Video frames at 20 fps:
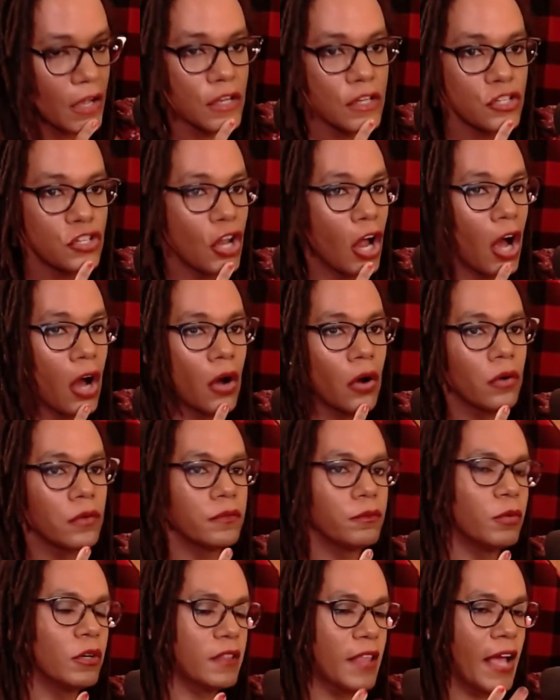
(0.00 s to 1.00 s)
no,
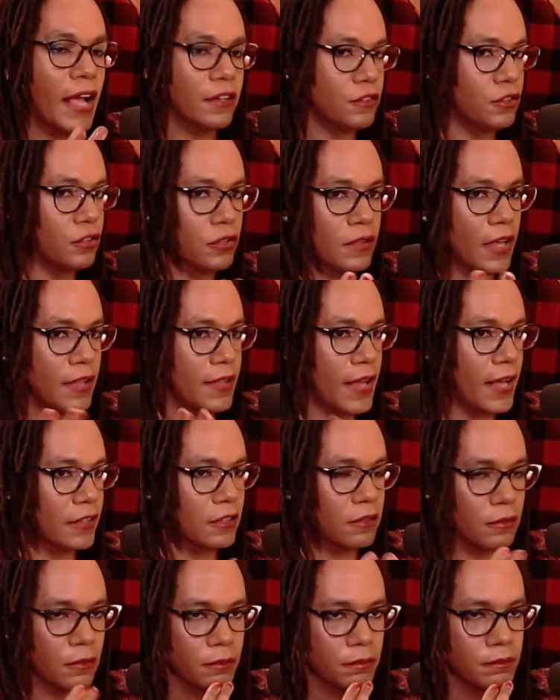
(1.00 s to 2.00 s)
well that too,
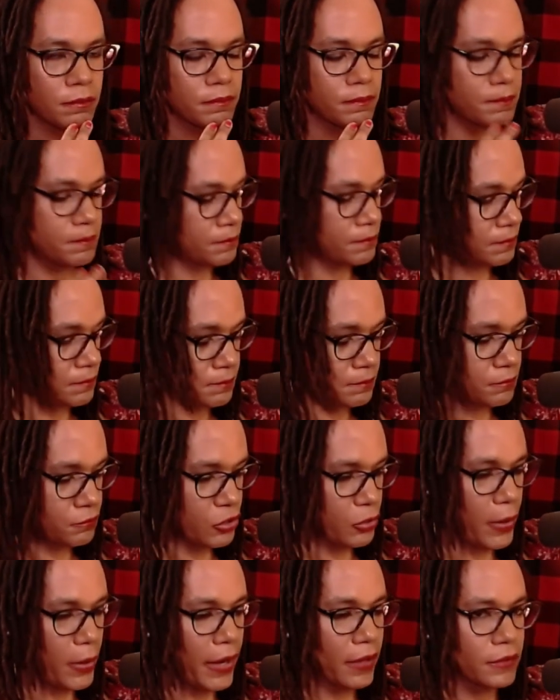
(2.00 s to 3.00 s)
that's a
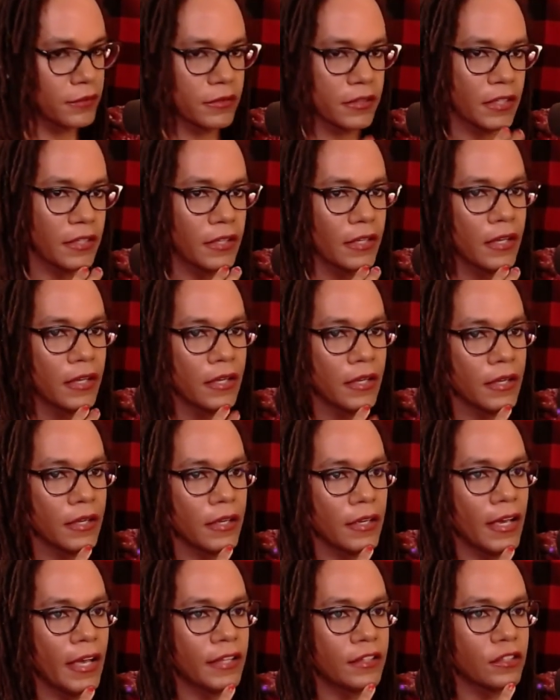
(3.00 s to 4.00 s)
prerequisite.
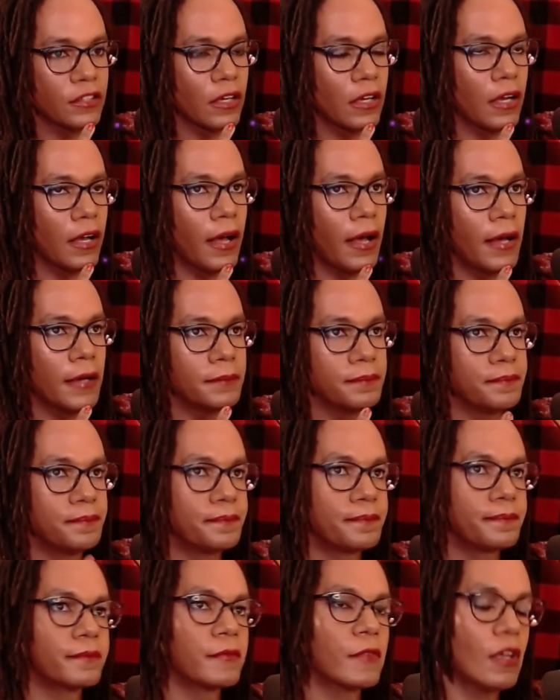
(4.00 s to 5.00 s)
It's
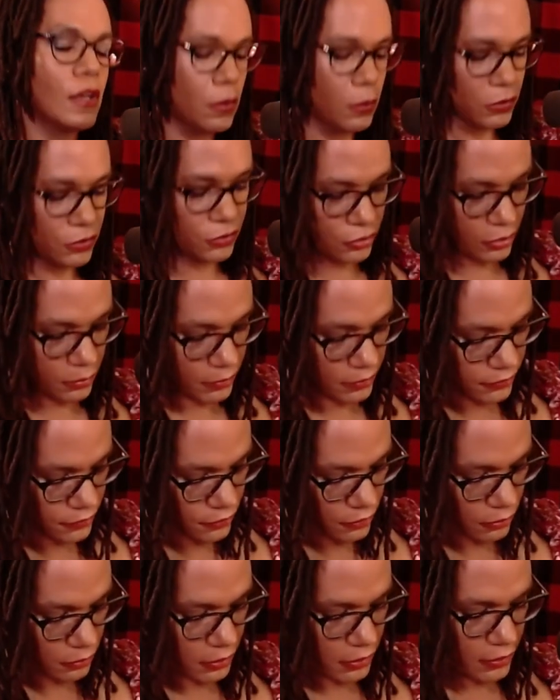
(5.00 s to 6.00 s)
what she was
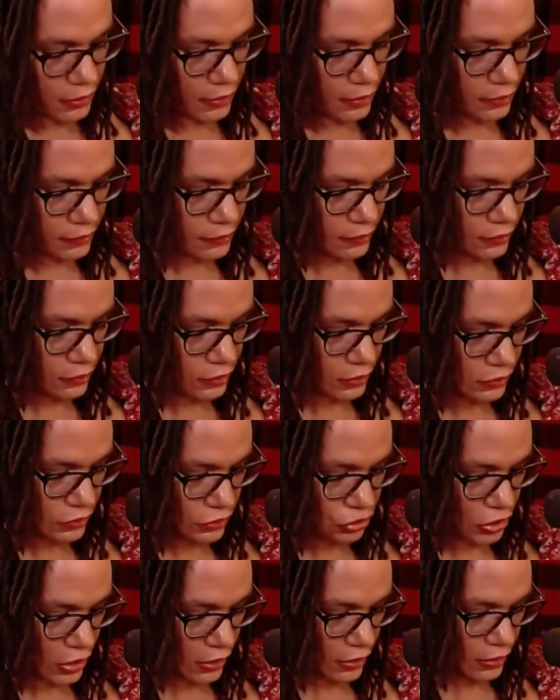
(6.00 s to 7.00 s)
doing isn't
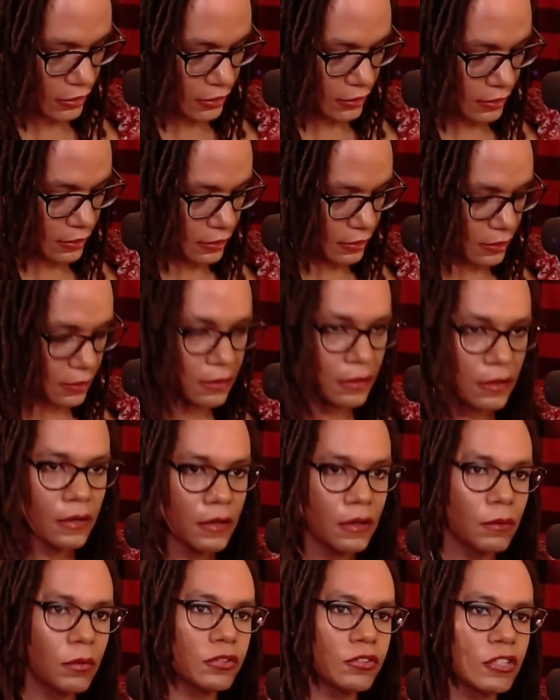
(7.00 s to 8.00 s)
just checking.
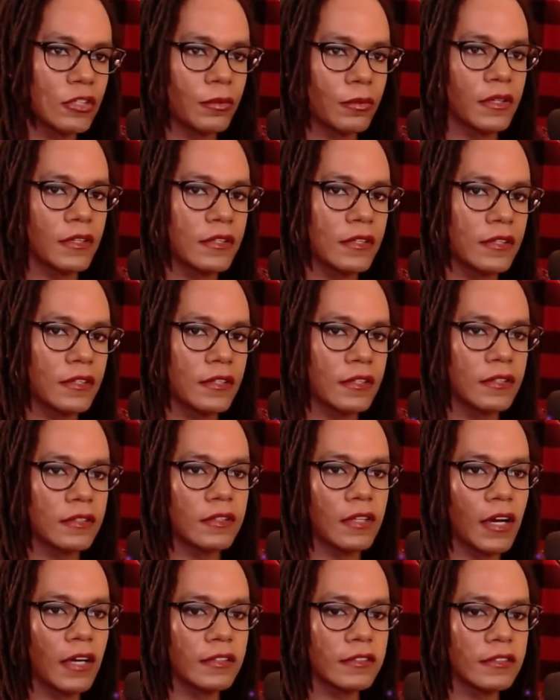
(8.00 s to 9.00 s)
What she what
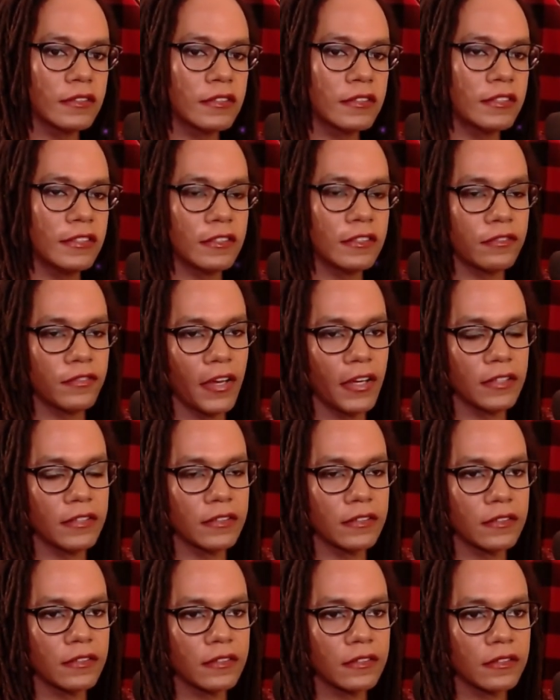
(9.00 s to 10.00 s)
does is he
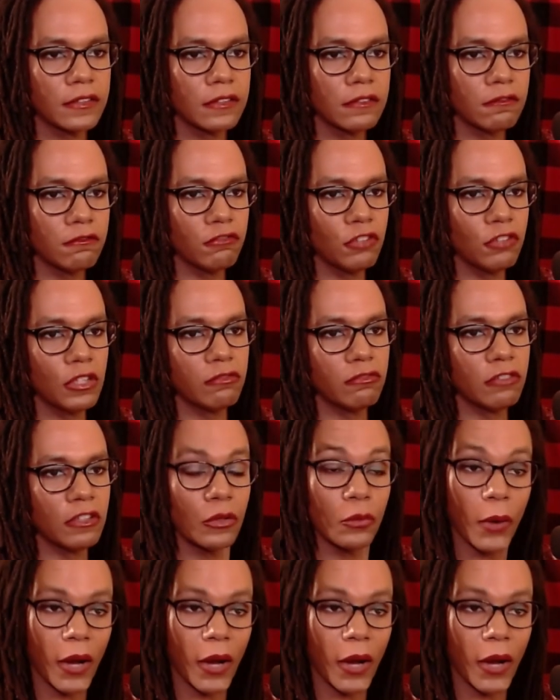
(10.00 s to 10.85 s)
defends really really